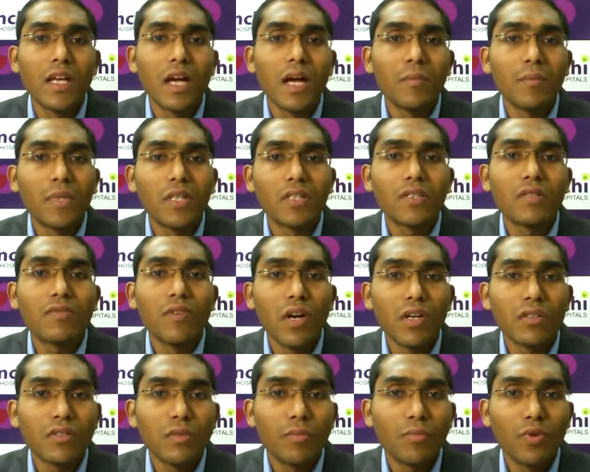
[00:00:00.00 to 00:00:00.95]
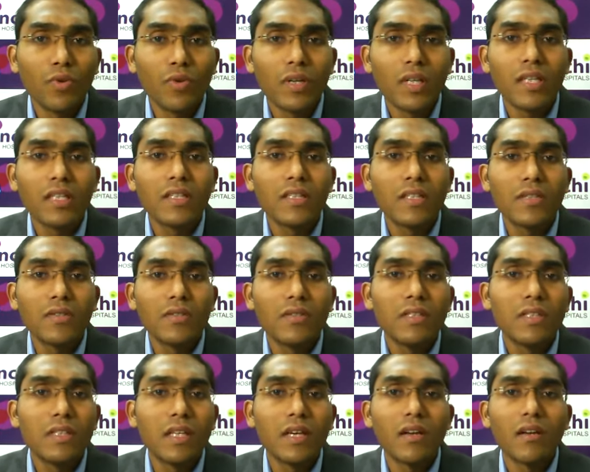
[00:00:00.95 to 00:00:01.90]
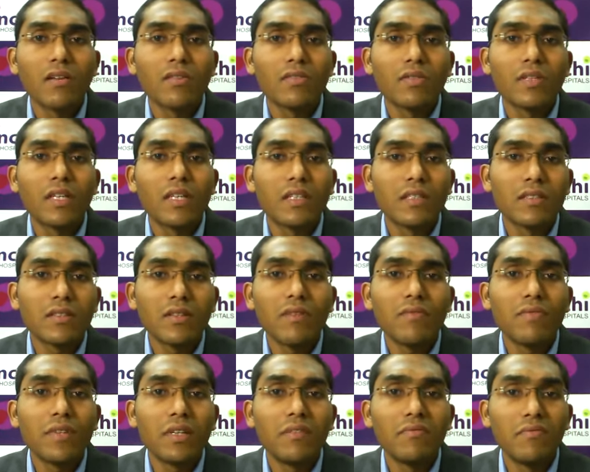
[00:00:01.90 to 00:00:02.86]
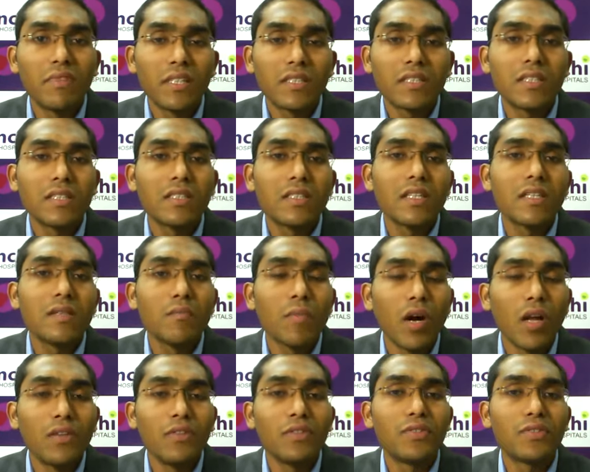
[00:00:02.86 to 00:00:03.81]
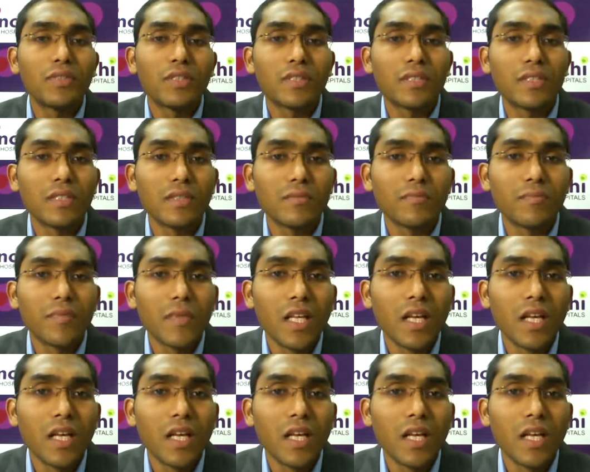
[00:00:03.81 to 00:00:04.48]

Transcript: And because of loss of protein in the urine, they are also at risk of infections and malnutrition.